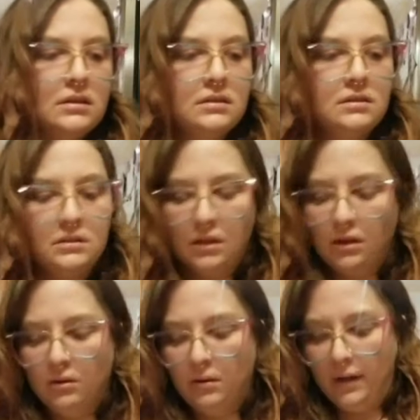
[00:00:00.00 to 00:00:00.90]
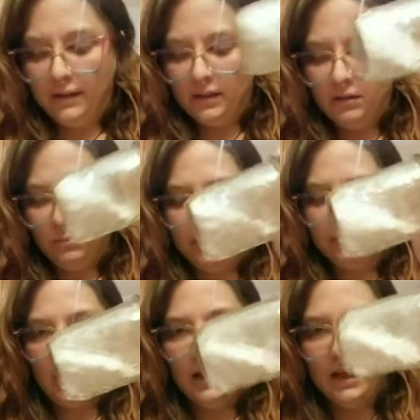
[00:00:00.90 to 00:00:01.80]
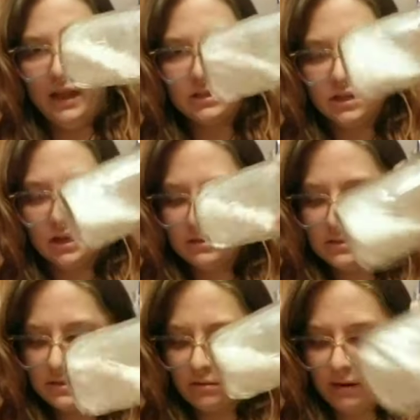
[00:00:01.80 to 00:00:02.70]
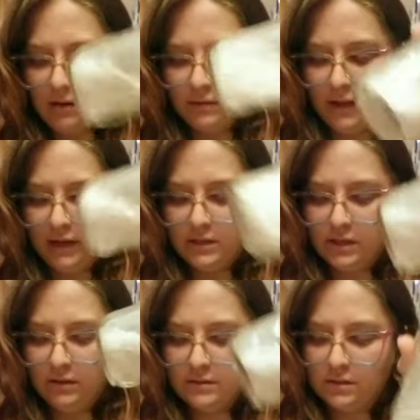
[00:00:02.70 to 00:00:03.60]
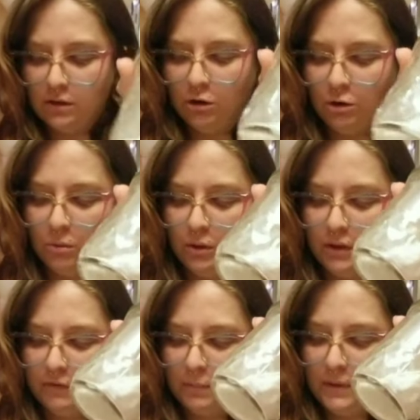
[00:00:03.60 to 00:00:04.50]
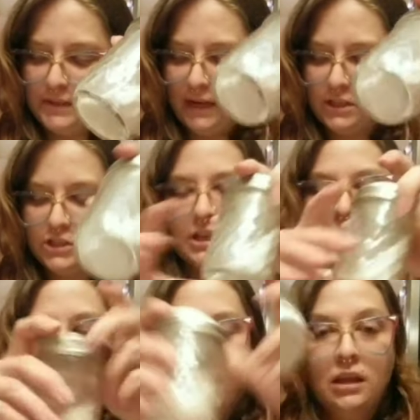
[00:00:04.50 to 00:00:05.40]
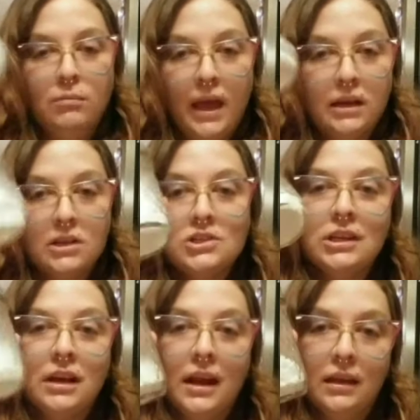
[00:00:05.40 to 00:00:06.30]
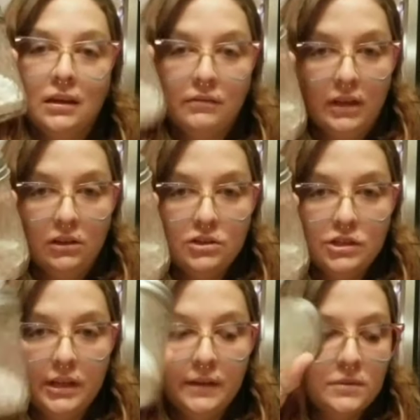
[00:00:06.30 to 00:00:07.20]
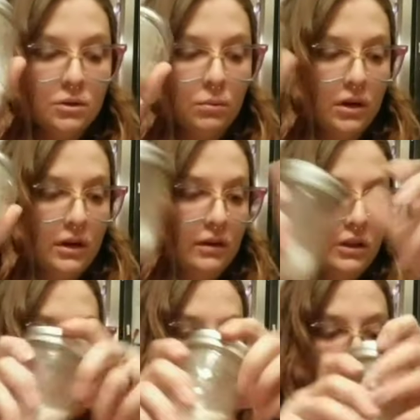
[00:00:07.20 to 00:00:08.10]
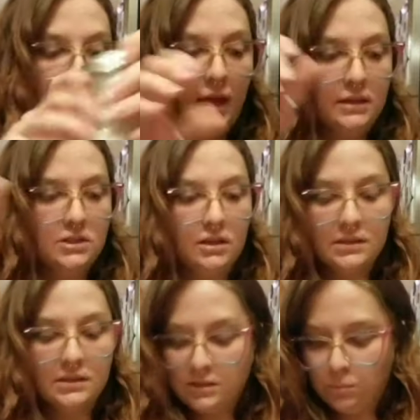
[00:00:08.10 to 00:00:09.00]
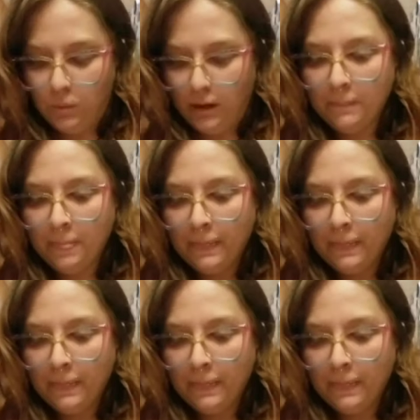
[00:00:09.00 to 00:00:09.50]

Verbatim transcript: So, and then we've got eggshells, ground eggshells, so good for protection and banishing negative energy. So we're going to use some eggshells as well.